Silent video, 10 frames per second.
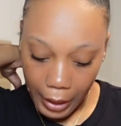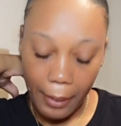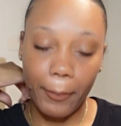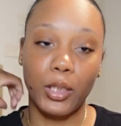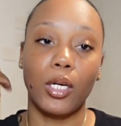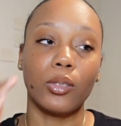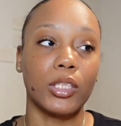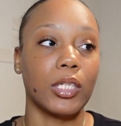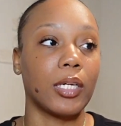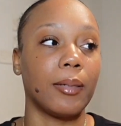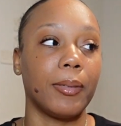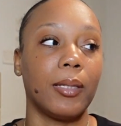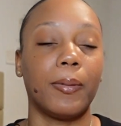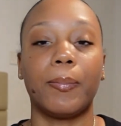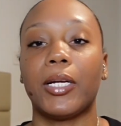But those are going to be the
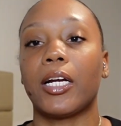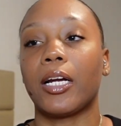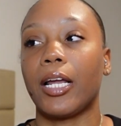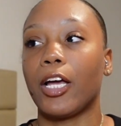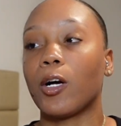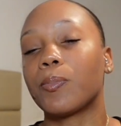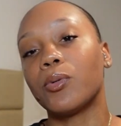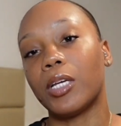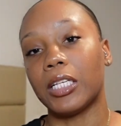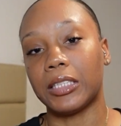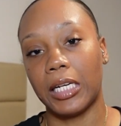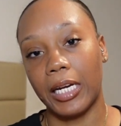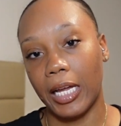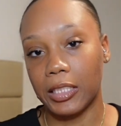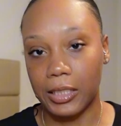people that are going to help you get to the
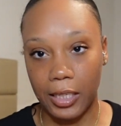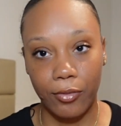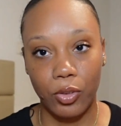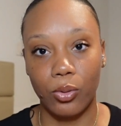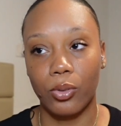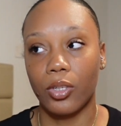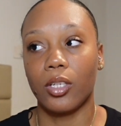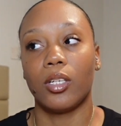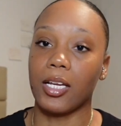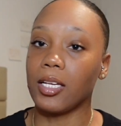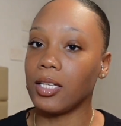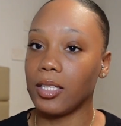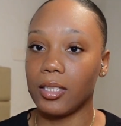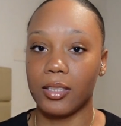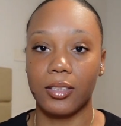next level.
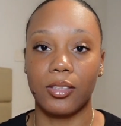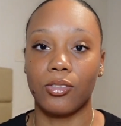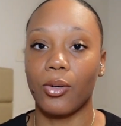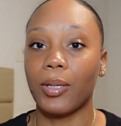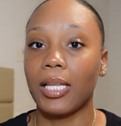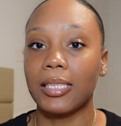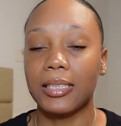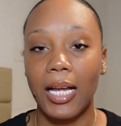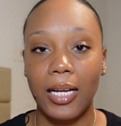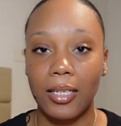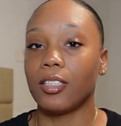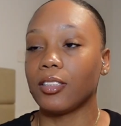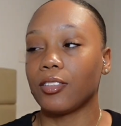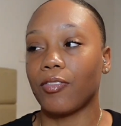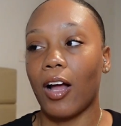You know what they say?
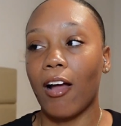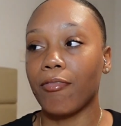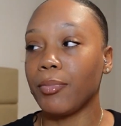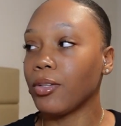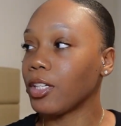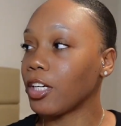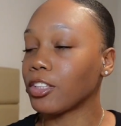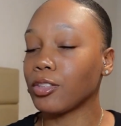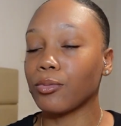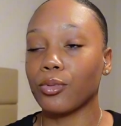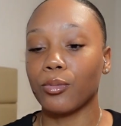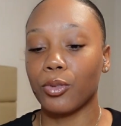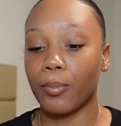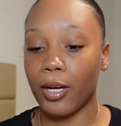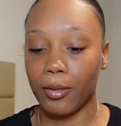It's 5 millionaires in the room.
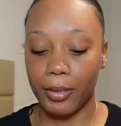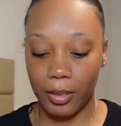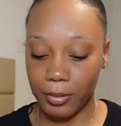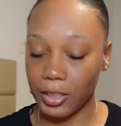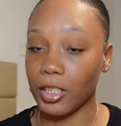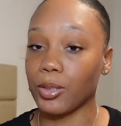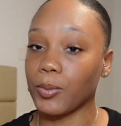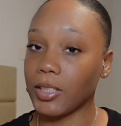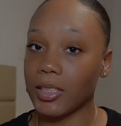You're bound to become the 6th one.